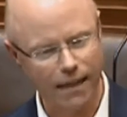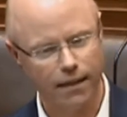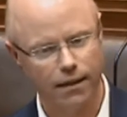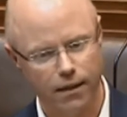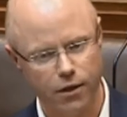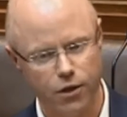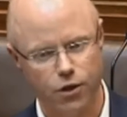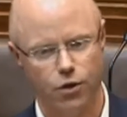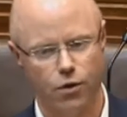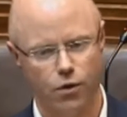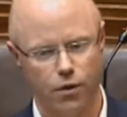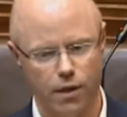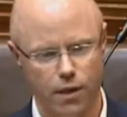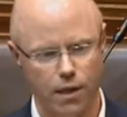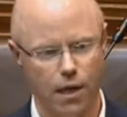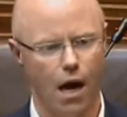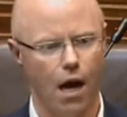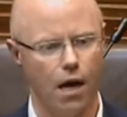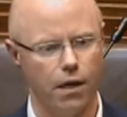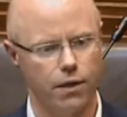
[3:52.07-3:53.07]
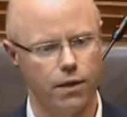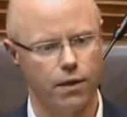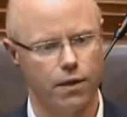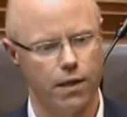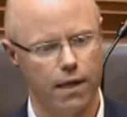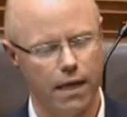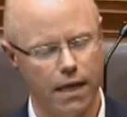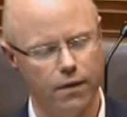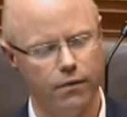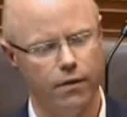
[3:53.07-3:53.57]
insurance costs,
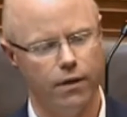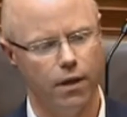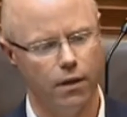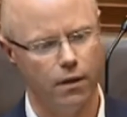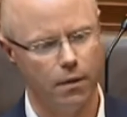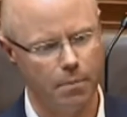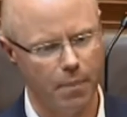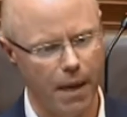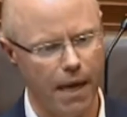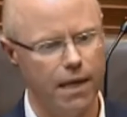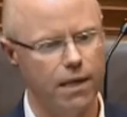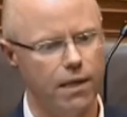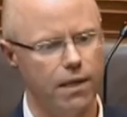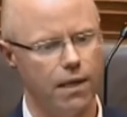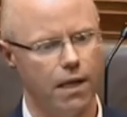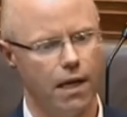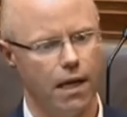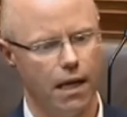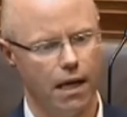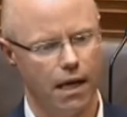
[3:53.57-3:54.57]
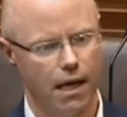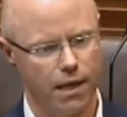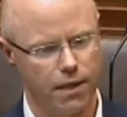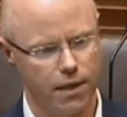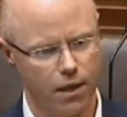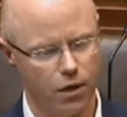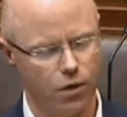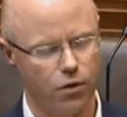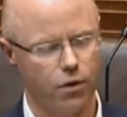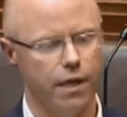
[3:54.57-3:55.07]
even though the base has
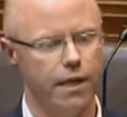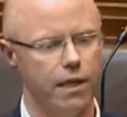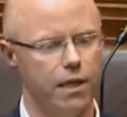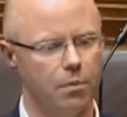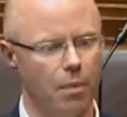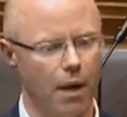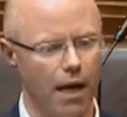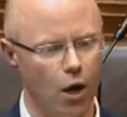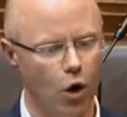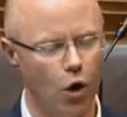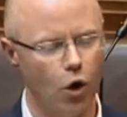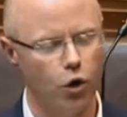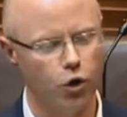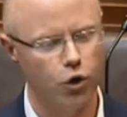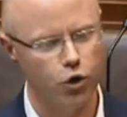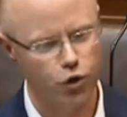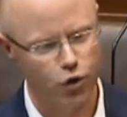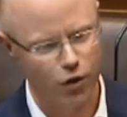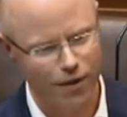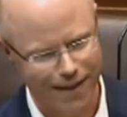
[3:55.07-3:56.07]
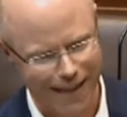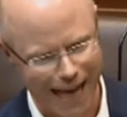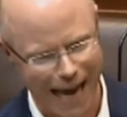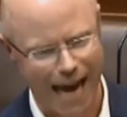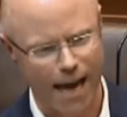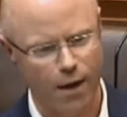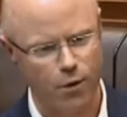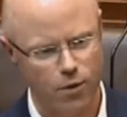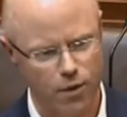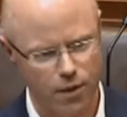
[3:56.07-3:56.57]
increased by
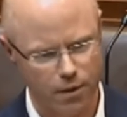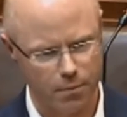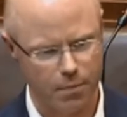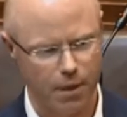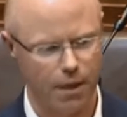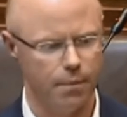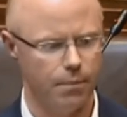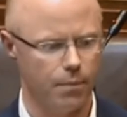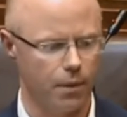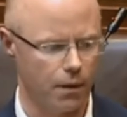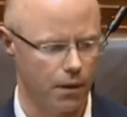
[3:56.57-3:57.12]
100,000 people,